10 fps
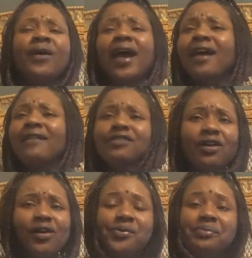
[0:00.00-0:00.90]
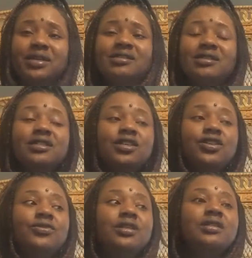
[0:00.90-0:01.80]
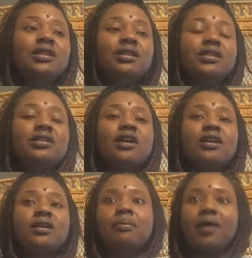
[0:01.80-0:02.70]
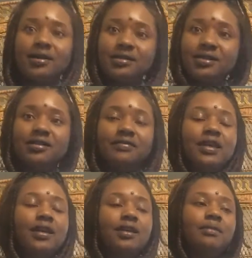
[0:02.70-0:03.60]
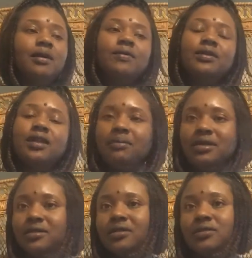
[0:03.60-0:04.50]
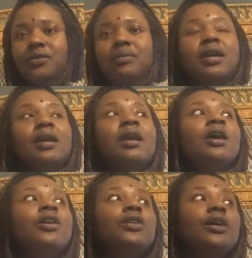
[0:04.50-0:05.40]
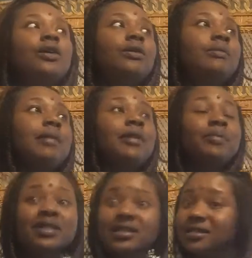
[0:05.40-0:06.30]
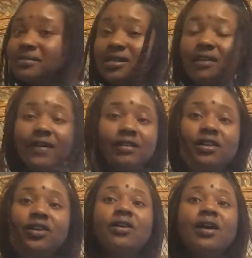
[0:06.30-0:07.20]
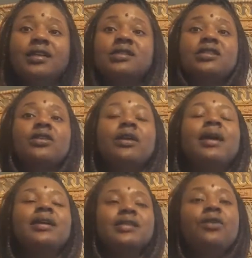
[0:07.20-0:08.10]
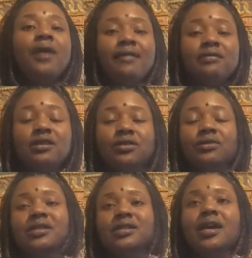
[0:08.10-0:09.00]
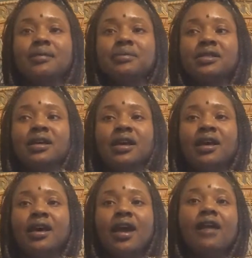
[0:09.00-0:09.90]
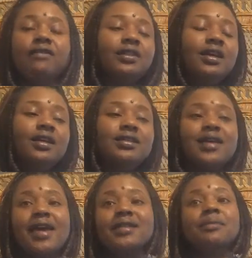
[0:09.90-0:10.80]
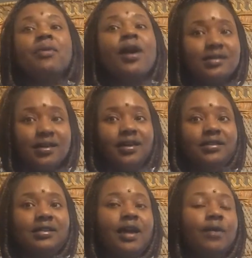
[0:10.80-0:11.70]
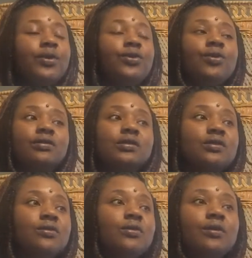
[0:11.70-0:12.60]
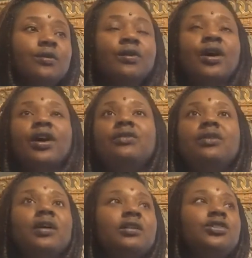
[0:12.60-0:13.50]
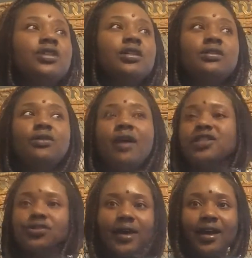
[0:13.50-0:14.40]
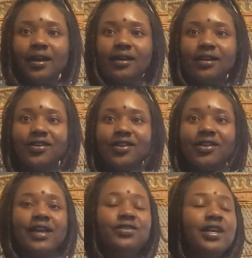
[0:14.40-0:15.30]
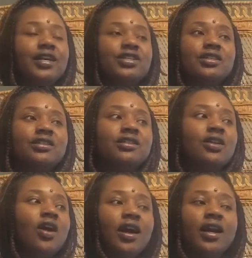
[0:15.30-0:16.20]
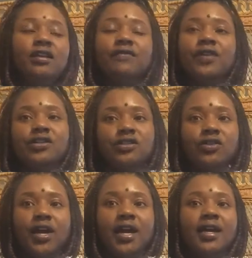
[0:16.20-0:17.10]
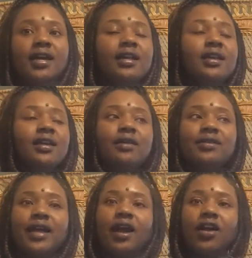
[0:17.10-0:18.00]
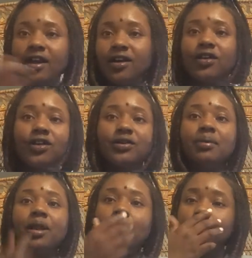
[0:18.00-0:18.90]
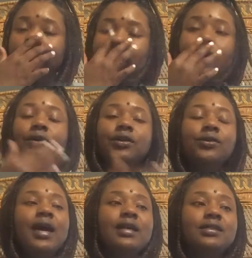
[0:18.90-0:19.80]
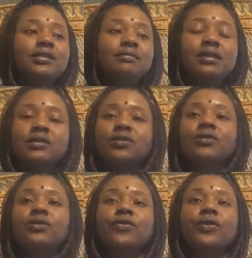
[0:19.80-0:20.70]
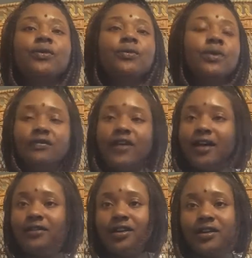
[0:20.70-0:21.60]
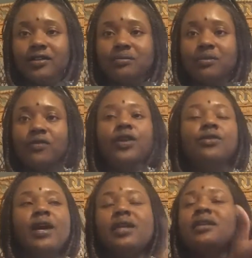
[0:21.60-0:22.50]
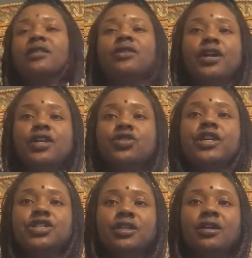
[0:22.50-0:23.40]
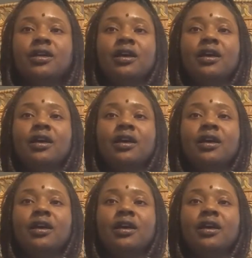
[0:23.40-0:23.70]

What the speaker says: have your own business, then you need to at least start the process of thinking about what that business would be, maybe putting some stuff out there on Instagram. Like, it's like you have to do the steps. Everything takes a process. Like, when you go to school, you didn't just graduate, like you didn't just start in the first grade and then they were like, all right, here go your diploma. No, you had to be in school for 1 to 5 years before you had another graduation.